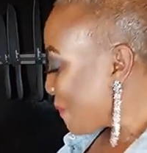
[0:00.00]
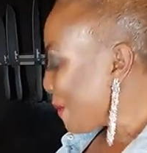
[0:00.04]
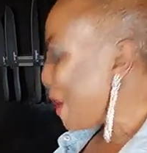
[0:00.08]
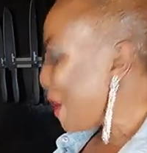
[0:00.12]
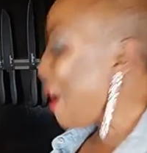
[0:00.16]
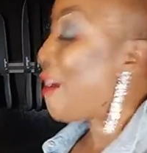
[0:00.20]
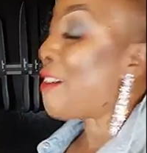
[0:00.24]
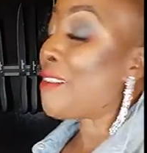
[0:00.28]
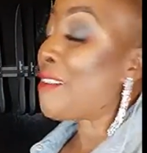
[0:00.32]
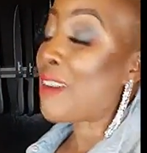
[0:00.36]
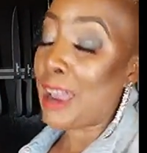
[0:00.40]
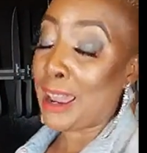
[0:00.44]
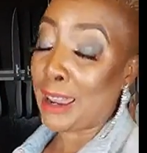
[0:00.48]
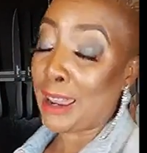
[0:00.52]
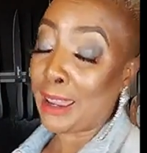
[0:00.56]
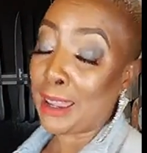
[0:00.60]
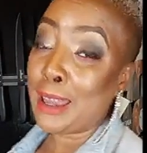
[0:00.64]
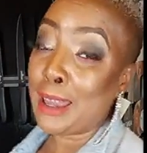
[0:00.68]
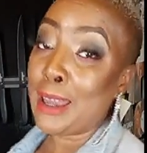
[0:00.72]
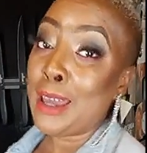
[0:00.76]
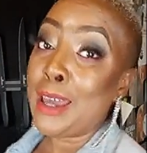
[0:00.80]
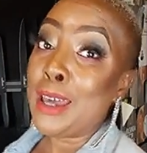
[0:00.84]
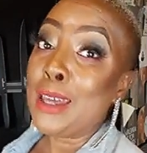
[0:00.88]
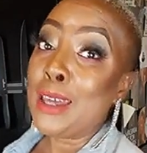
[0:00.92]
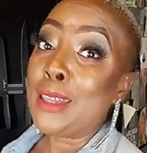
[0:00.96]
All right,
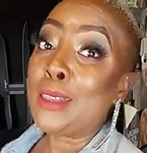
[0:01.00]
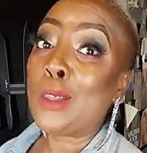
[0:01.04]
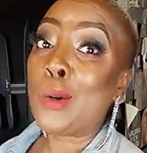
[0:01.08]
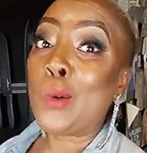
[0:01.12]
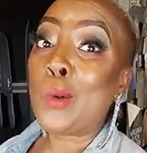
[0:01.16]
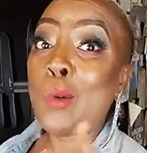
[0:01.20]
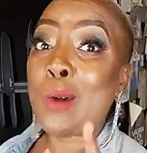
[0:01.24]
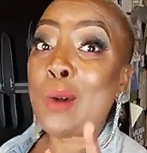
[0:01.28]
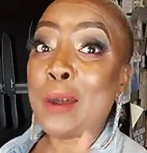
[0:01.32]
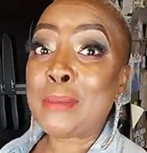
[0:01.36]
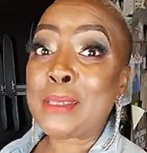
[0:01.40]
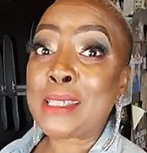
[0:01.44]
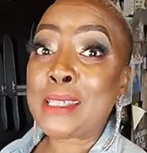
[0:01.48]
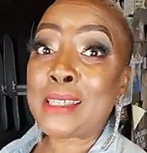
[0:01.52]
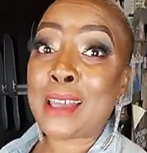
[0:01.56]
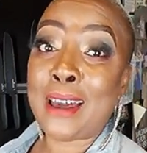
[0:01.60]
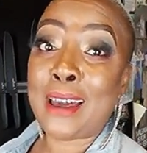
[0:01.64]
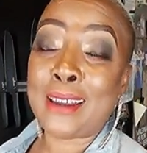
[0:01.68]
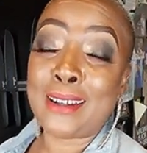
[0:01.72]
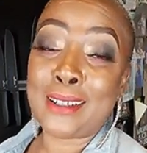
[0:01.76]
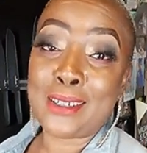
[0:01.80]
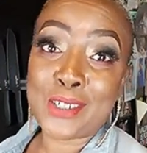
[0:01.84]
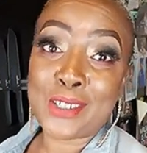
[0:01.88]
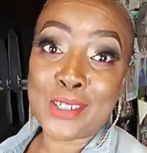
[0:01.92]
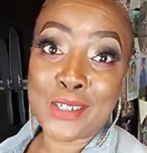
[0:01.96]
the
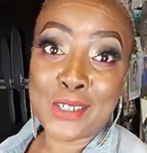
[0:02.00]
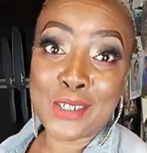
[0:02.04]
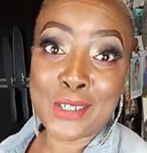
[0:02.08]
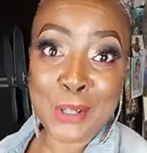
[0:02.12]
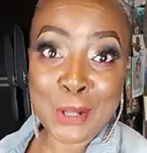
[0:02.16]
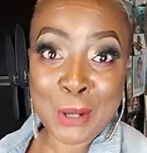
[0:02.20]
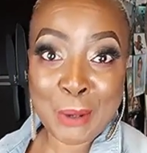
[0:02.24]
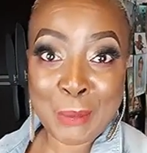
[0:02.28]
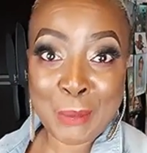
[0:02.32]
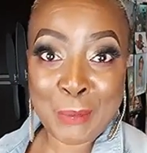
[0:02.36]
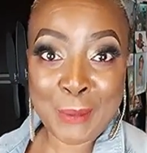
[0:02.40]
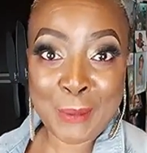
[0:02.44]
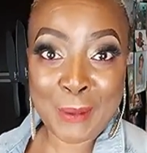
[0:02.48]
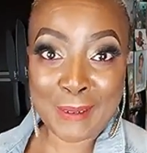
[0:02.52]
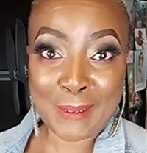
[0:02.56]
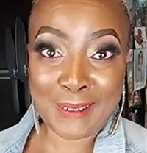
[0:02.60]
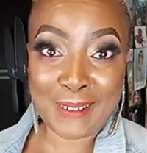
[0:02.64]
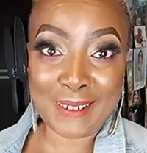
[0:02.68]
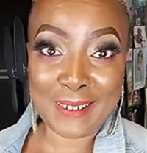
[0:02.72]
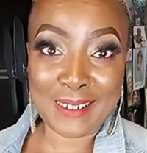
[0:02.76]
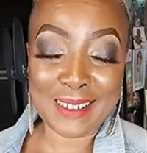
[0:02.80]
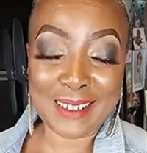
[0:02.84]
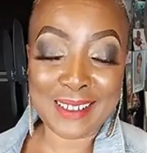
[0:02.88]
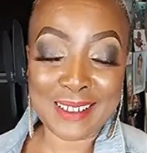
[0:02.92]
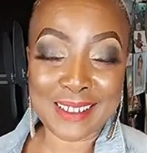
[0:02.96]
website is Sugar
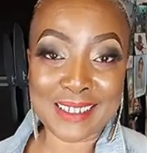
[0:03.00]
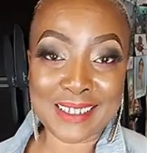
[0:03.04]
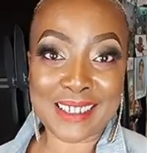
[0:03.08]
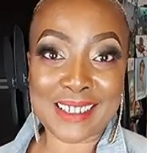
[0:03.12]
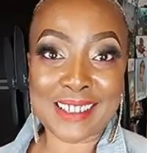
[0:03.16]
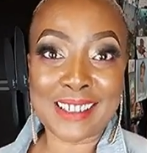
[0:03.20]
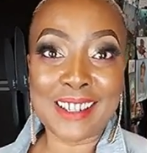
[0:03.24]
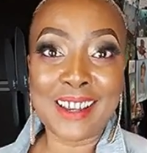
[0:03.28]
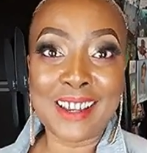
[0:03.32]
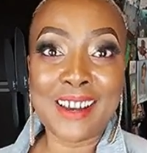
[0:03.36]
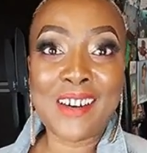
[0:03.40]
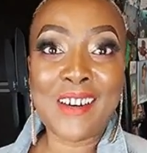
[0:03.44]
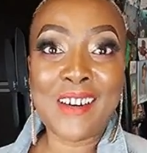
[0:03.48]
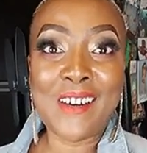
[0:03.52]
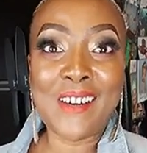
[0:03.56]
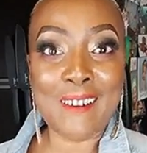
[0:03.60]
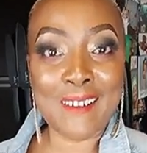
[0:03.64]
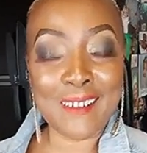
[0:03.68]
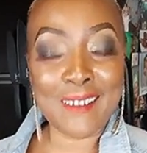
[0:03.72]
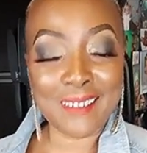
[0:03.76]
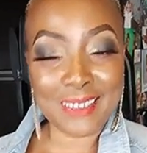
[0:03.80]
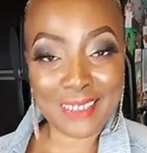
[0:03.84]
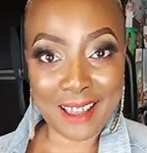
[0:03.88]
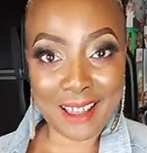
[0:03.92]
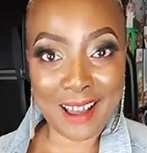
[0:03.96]
Pearls
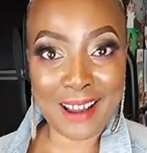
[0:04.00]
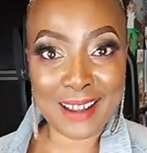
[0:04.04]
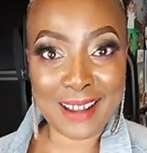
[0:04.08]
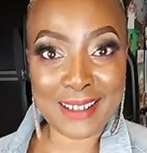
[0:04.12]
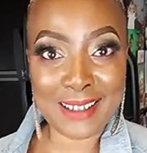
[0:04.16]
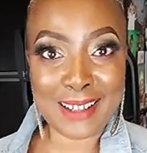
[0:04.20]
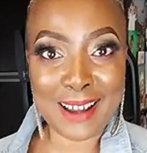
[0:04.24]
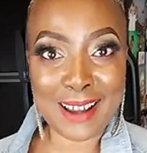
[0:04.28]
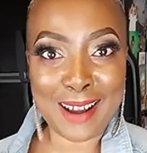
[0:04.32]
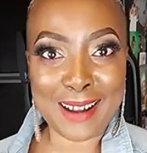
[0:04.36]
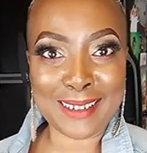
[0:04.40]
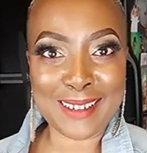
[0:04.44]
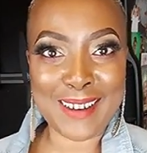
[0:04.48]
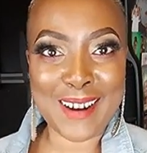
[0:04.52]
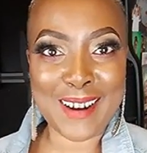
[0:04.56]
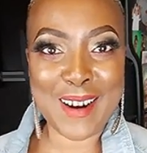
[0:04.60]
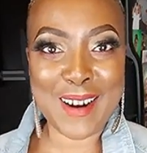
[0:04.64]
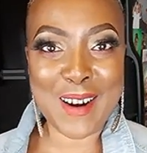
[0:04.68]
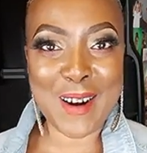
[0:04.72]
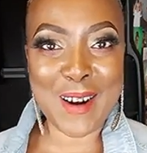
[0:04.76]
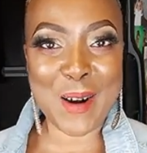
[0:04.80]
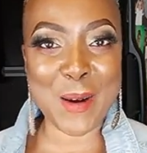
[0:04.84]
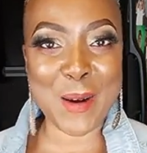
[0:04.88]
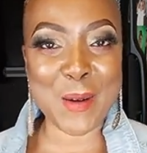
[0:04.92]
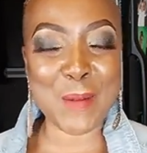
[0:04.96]

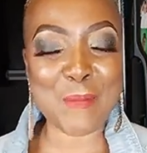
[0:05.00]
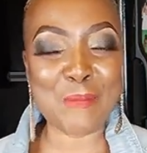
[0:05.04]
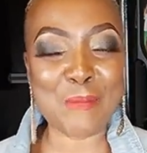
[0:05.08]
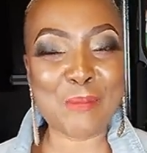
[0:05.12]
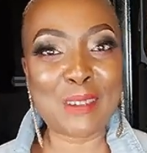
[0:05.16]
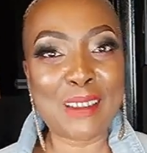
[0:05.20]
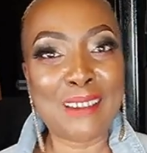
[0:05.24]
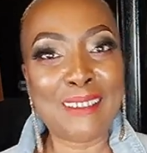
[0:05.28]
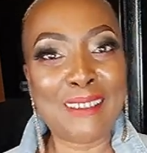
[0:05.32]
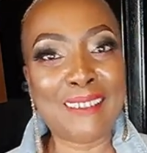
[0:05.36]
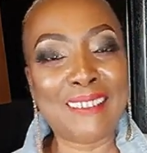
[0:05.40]
online.com.